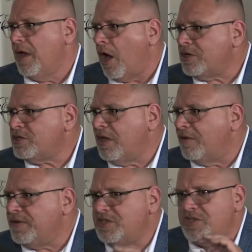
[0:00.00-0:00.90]
our
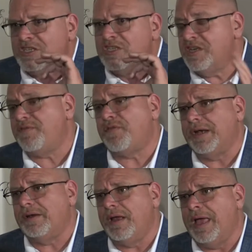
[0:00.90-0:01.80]
stuff is just
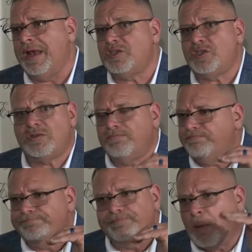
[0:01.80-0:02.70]
different and it's
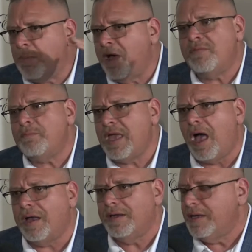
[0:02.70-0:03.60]
above and
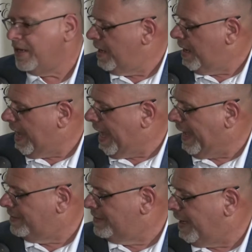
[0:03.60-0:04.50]
beyond.
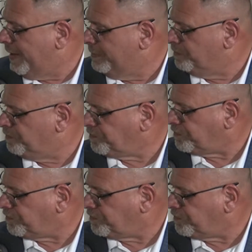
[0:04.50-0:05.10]
And um,